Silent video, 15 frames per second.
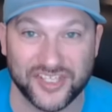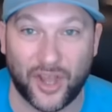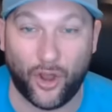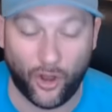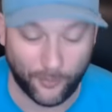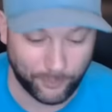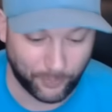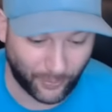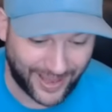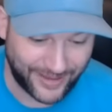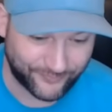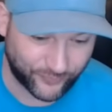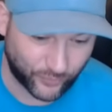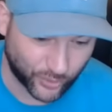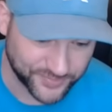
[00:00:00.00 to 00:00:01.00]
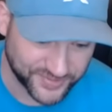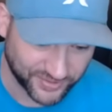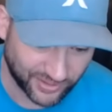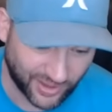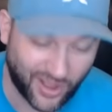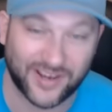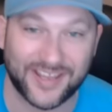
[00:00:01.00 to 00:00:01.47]
all platforms
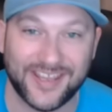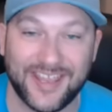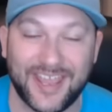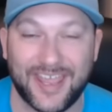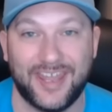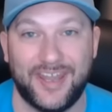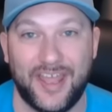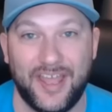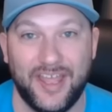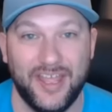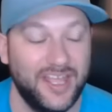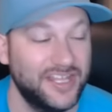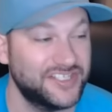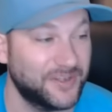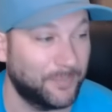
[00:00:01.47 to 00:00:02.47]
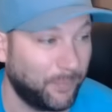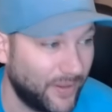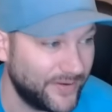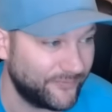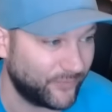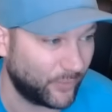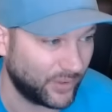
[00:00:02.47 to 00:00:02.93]
logging in to
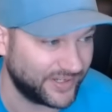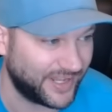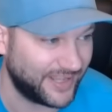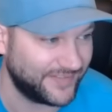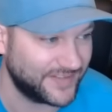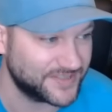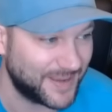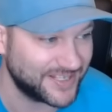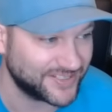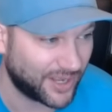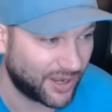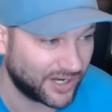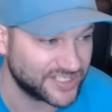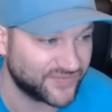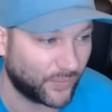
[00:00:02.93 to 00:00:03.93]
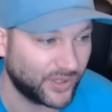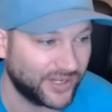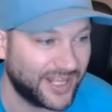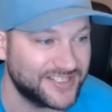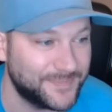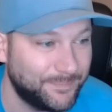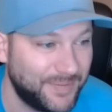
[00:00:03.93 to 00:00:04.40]
play Fortnite. This makes August
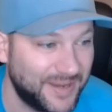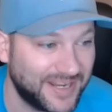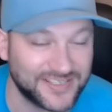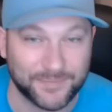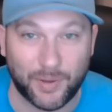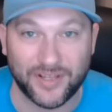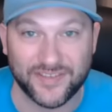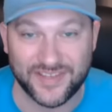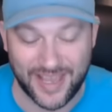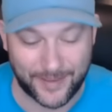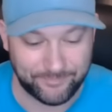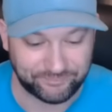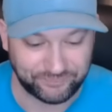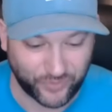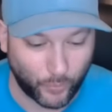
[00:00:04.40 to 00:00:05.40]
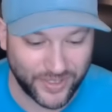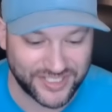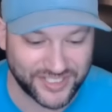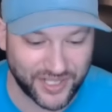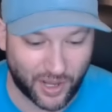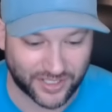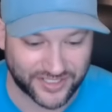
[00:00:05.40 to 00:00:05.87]
Fortnite's biggest month yet. We
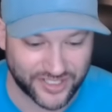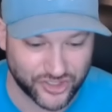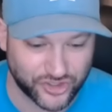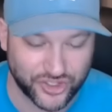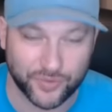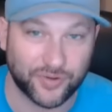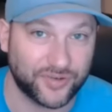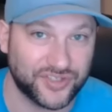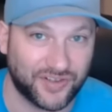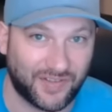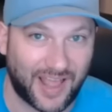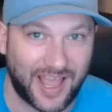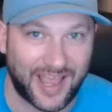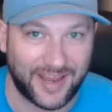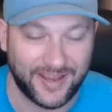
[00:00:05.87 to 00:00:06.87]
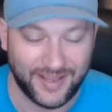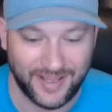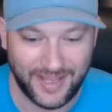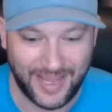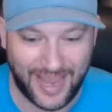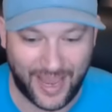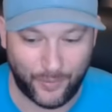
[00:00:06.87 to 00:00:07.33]
talked in June or July
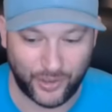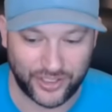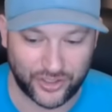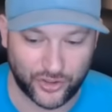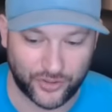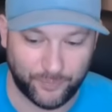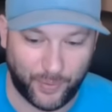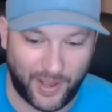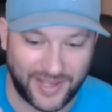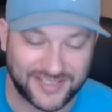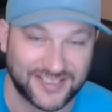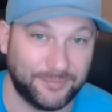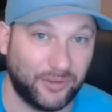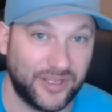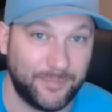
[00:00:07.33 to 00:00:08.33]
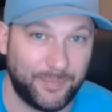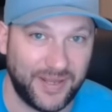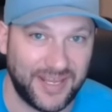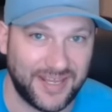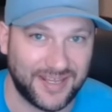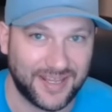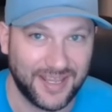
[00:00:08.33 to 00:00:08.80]
how it could possibly
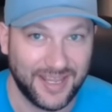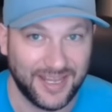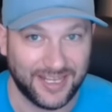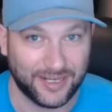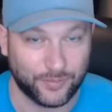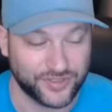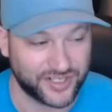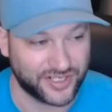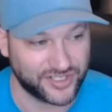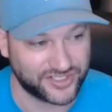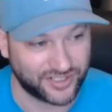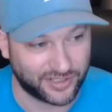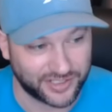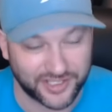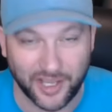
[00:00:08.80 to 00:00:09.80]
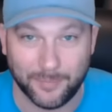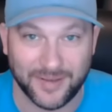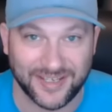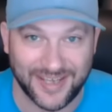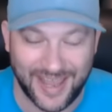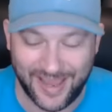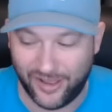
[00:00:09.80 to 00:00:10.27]
peak and it was going to start
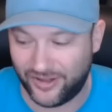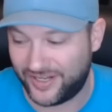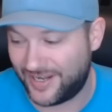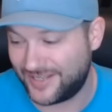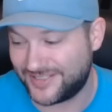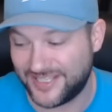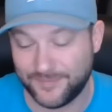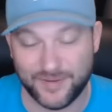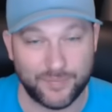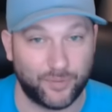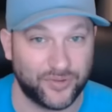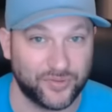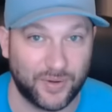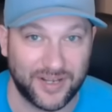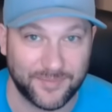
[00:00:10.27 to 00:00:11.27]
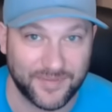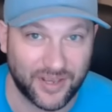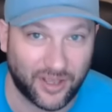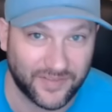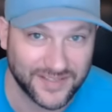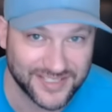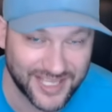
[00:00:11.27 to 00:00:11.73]
coming down. And I see people tweeting me
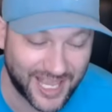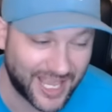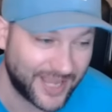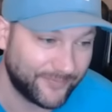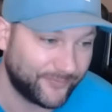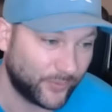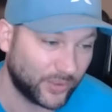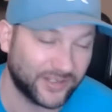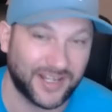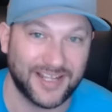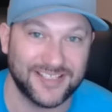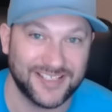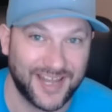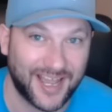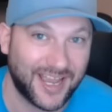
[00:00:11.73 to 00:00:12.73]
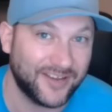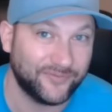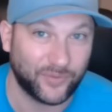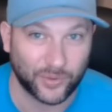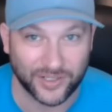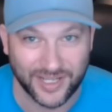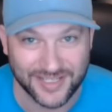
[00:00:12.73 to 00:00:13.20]
all the time Fortnite's dying,
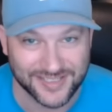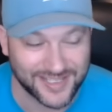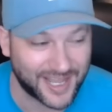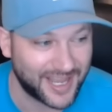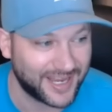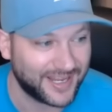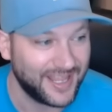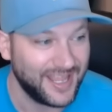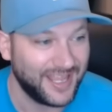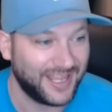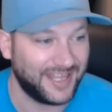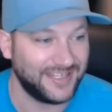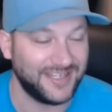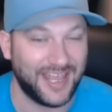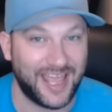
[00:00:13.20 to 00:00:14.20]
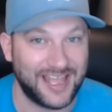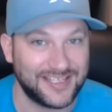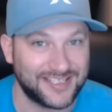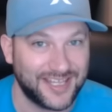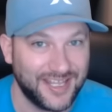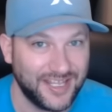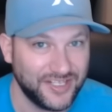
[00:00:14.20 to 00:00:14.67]
Fortnite's dying. And
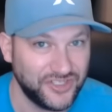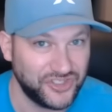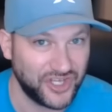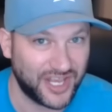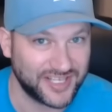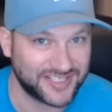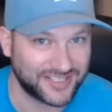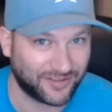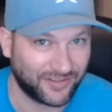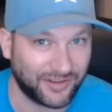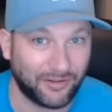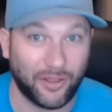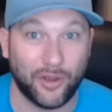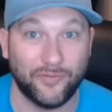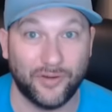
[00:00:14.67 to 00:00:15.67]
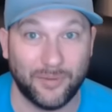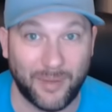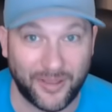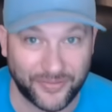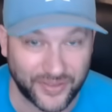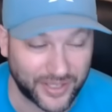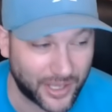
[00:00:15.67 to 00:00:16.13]
yet, just a little over a
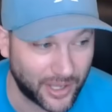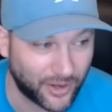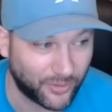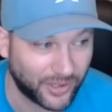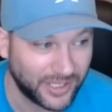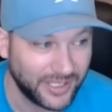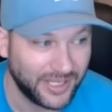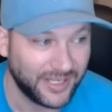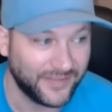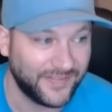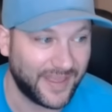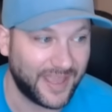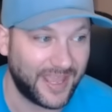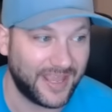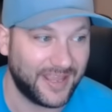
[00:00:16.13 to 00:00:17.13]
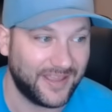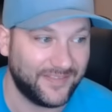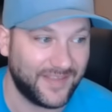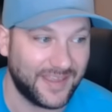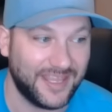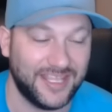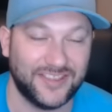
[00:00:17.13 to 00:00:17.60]
month ago, they,
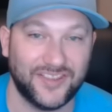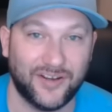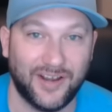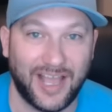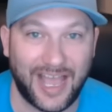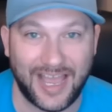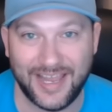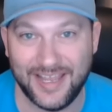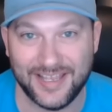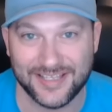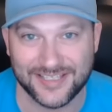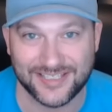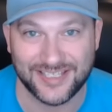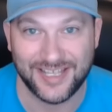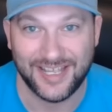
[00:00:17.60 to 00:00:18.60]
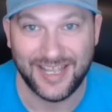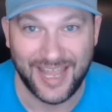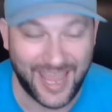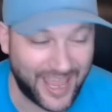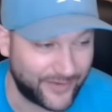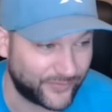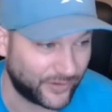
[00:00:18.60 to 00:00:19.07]
they hit their highest
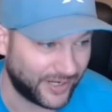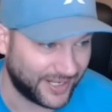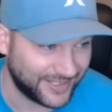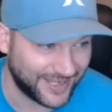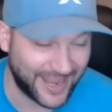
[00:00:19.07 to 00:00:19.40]
ever. And